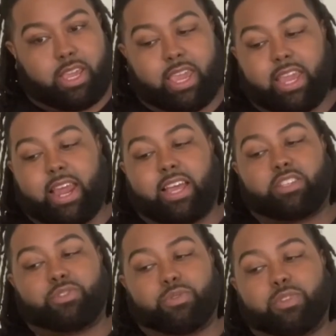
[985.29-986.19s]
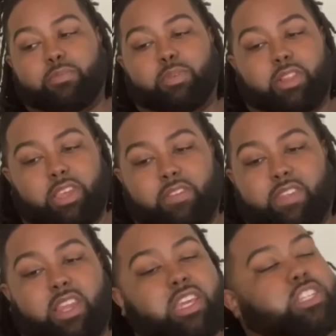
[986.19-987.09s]
and I truly believe
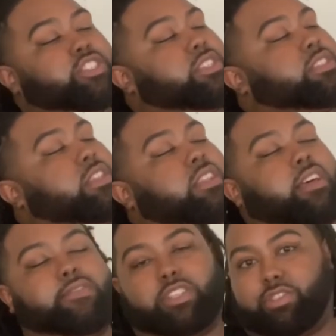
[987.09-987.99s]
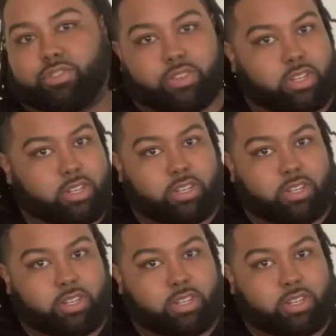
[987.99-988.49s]
that he just loved children.